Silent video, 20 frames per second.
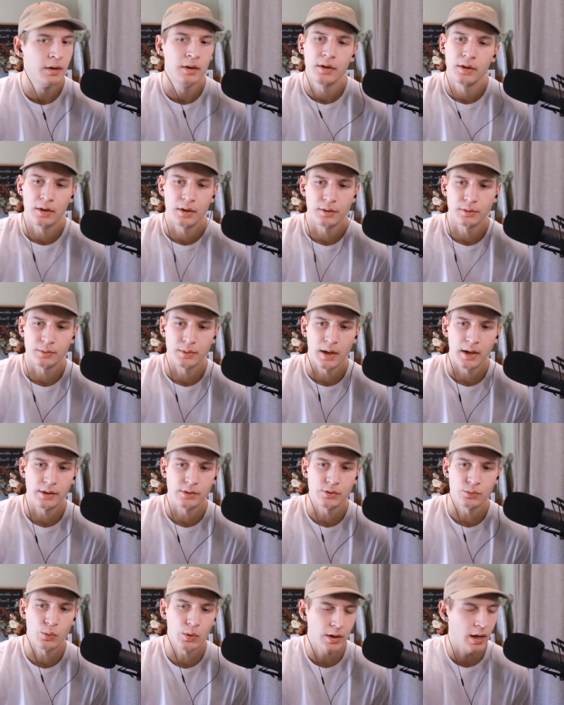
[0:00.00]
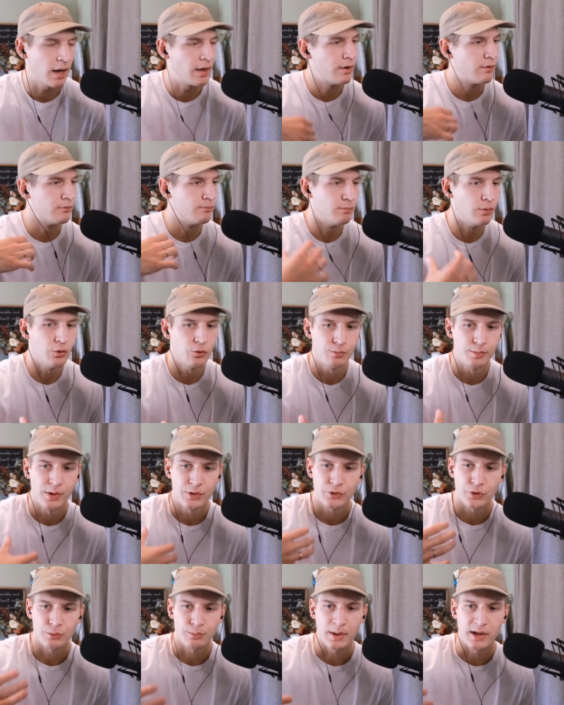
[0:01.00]
All right. What kind of movements
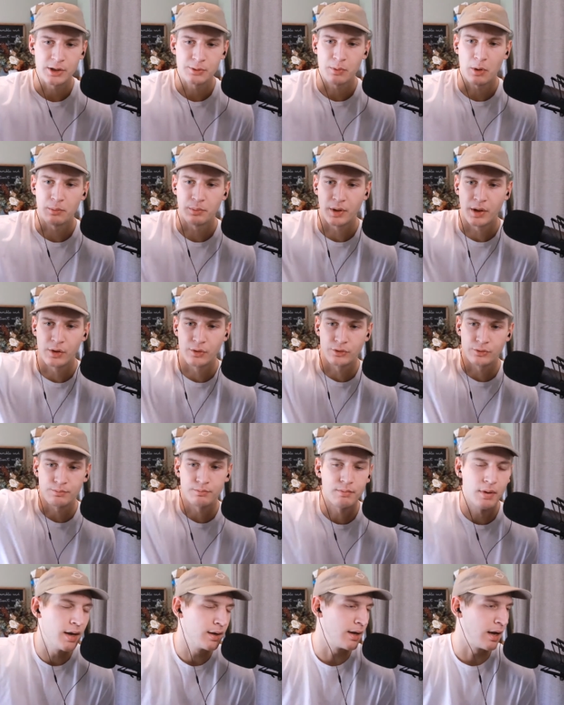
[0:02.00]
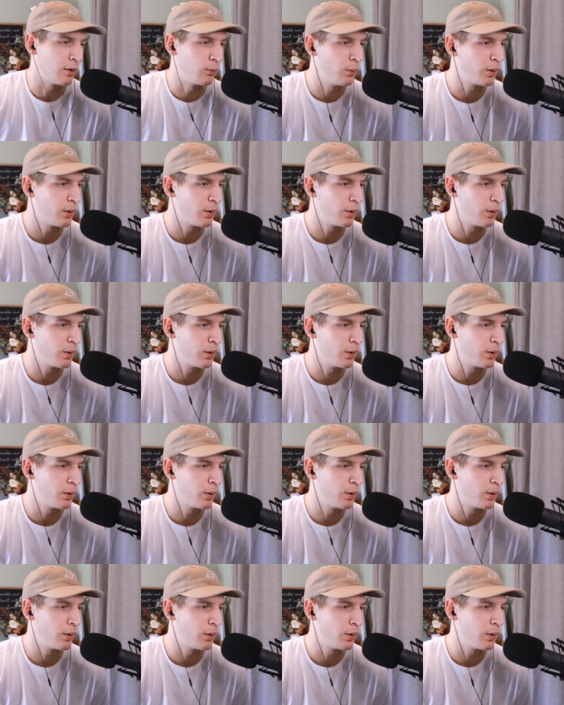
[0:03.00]
are baseball players making?